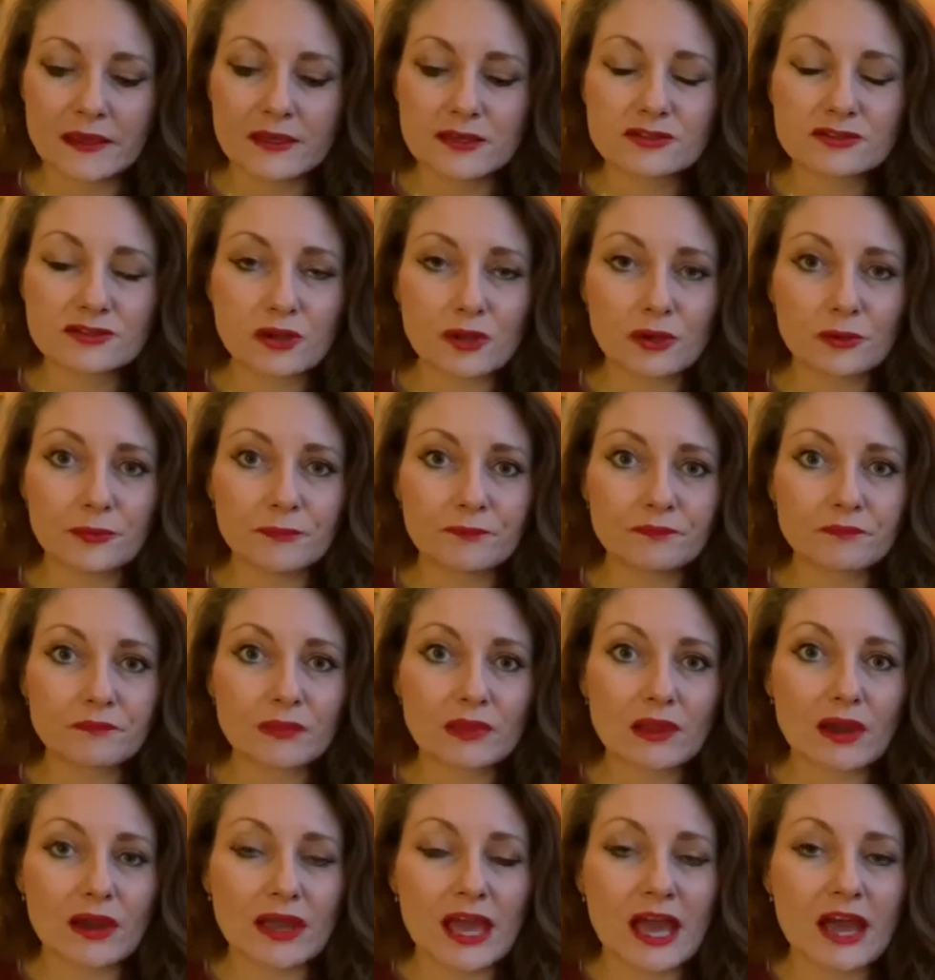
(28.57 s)
So
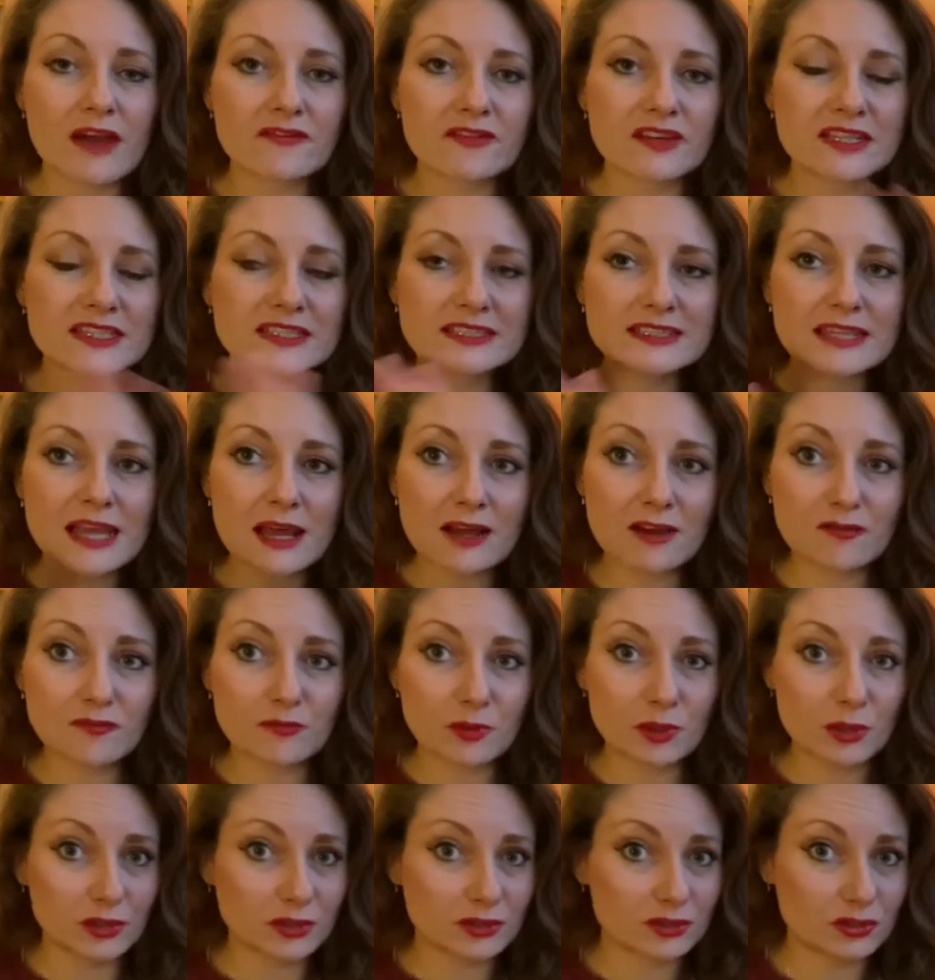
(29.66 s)
I have a stack of
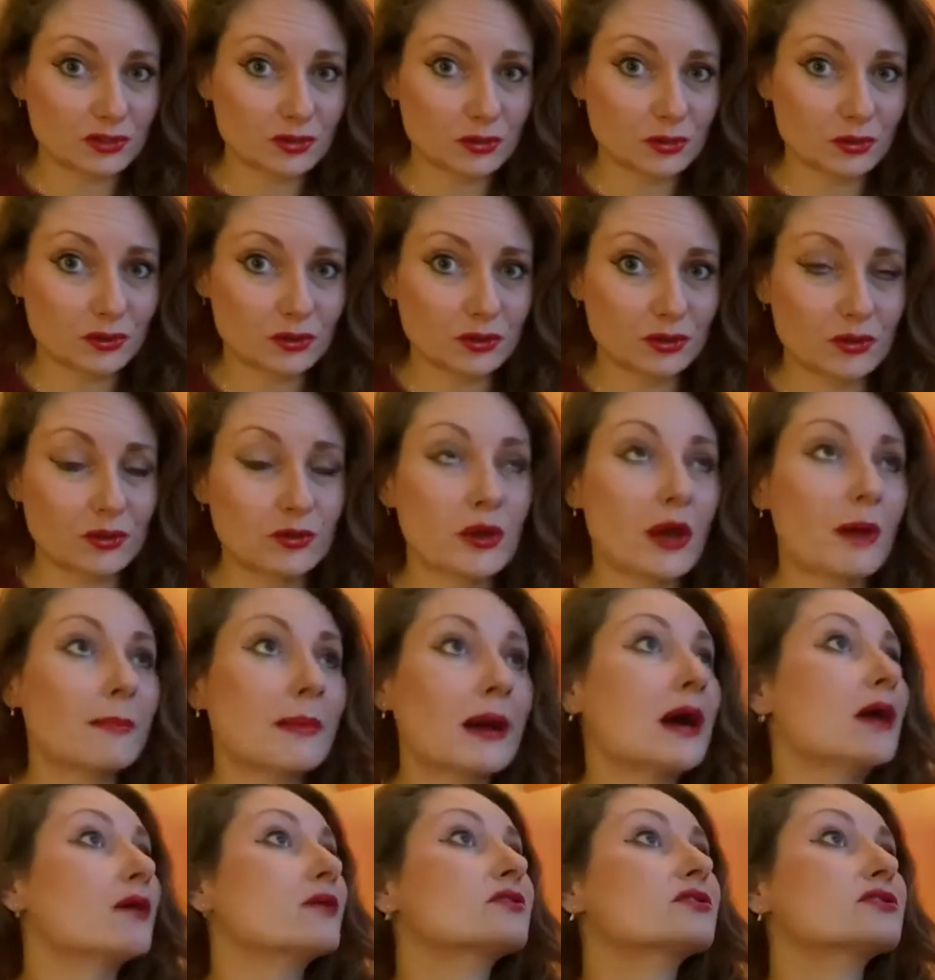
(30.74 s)
books to talk to you
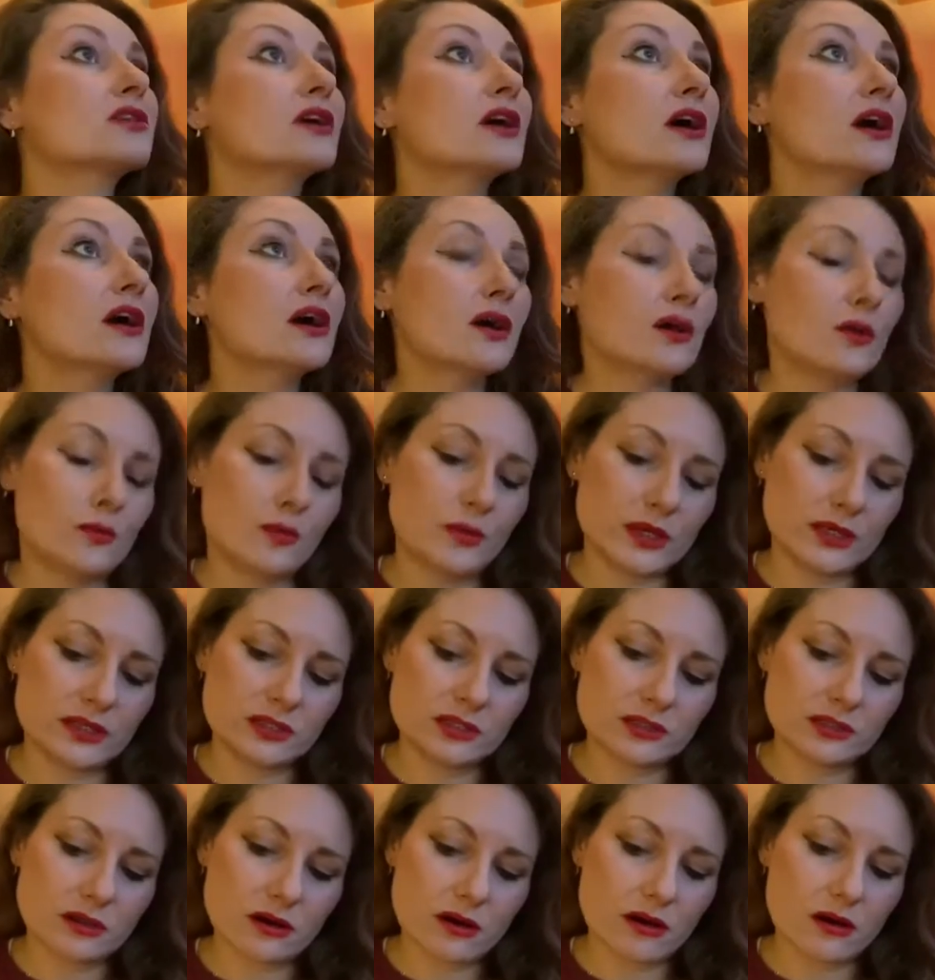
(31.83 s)
about,
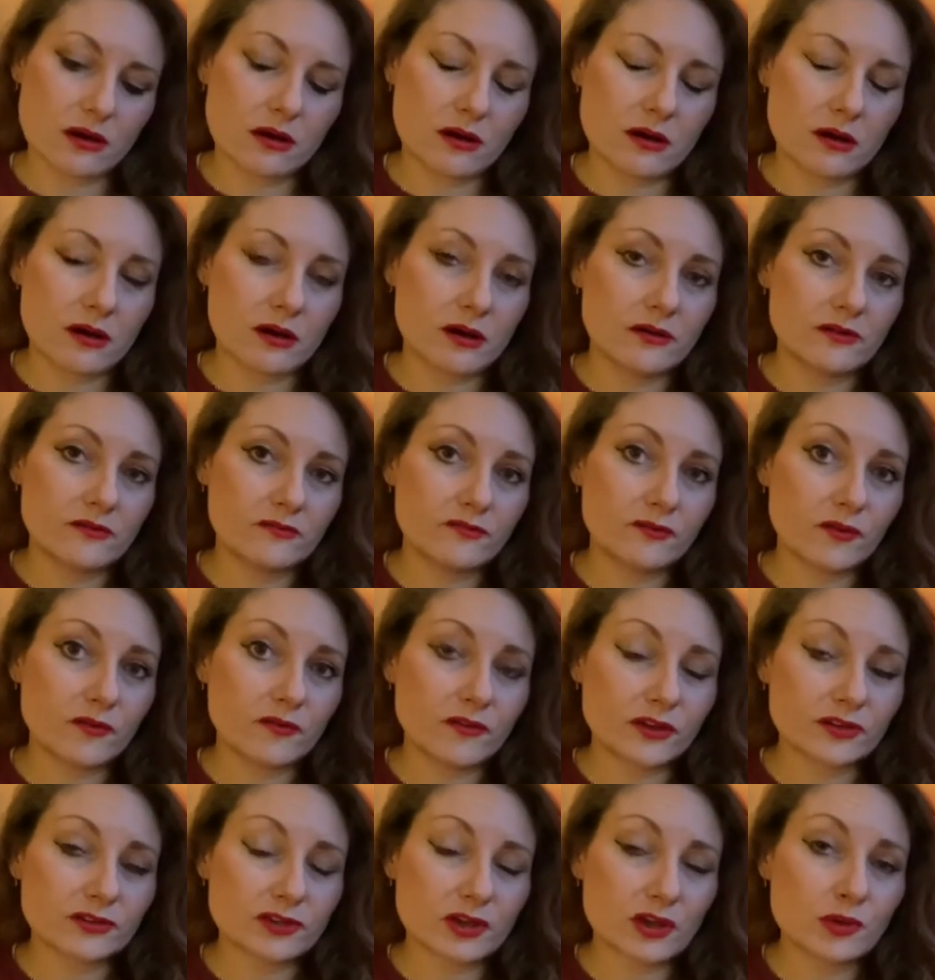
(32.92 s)
which are for
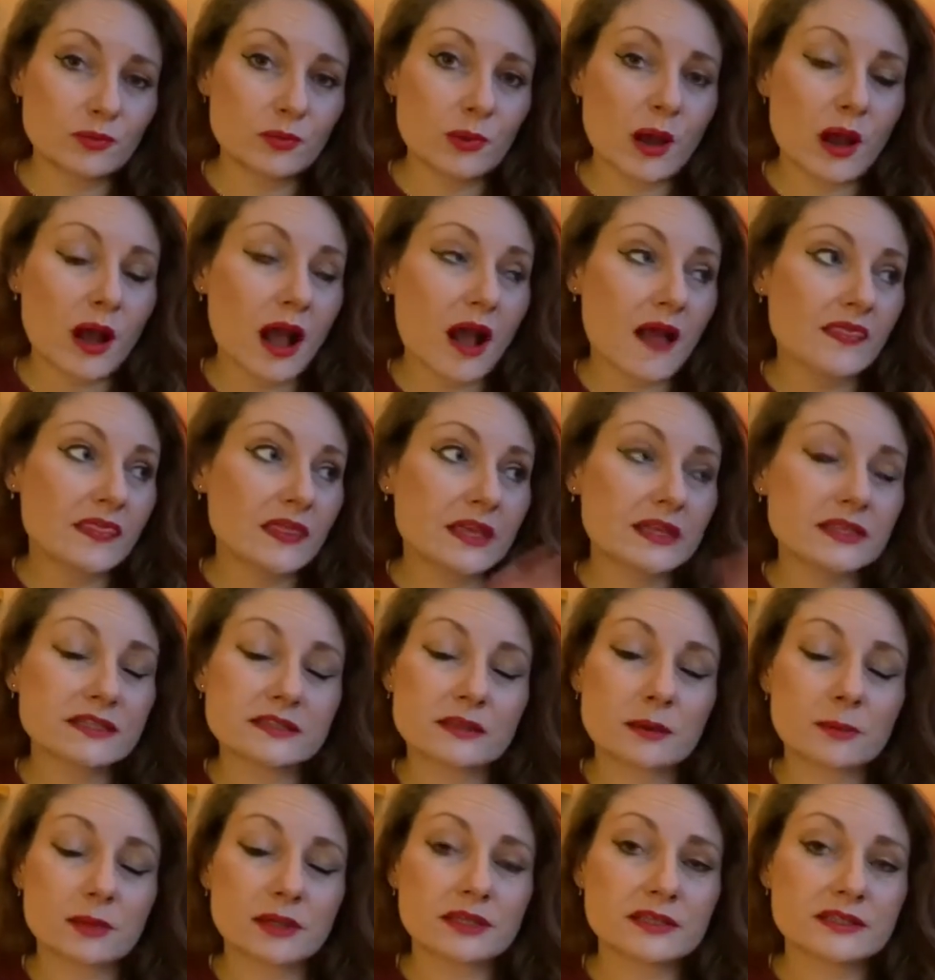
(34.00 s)
Victober, and then
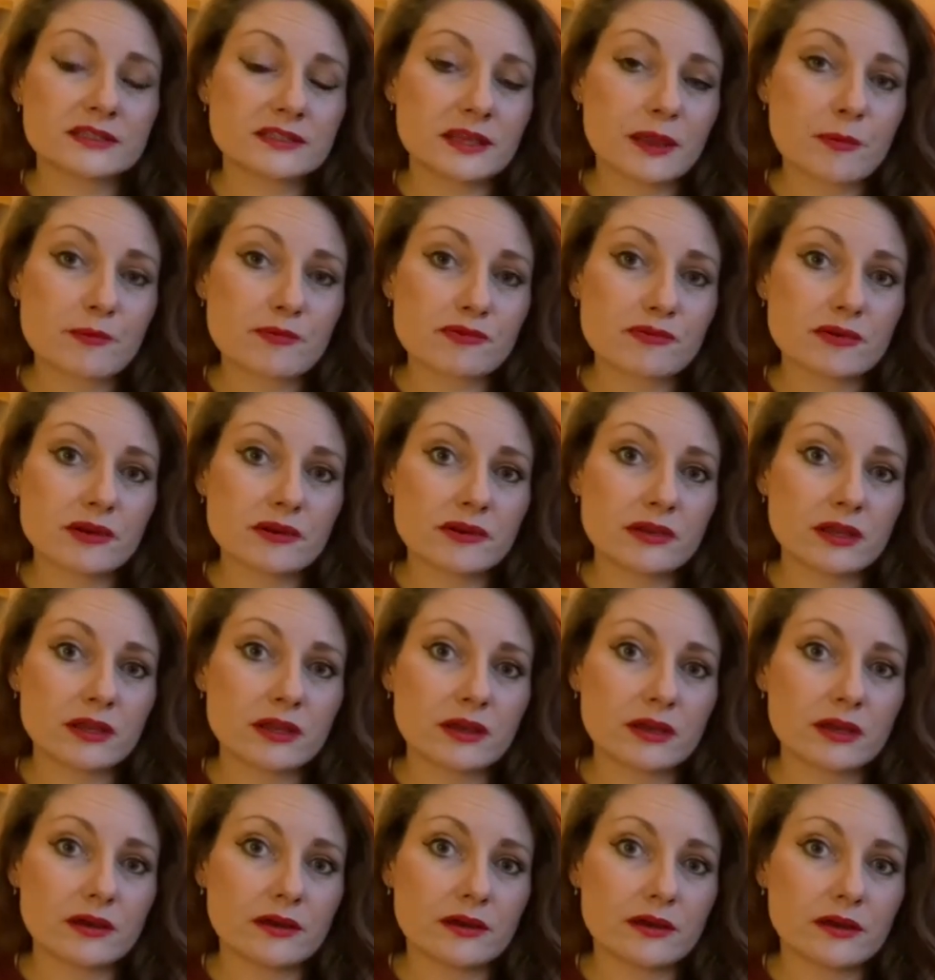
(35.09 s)
some contemporary
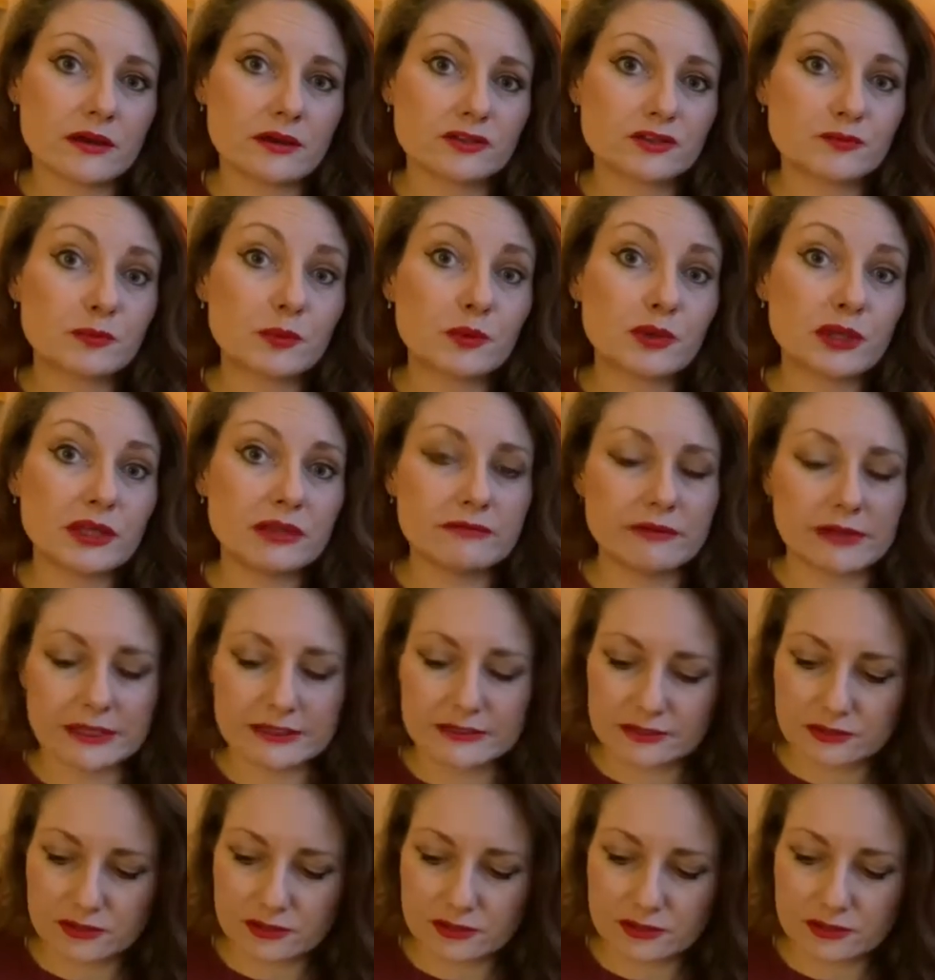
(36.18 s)
spooky reads.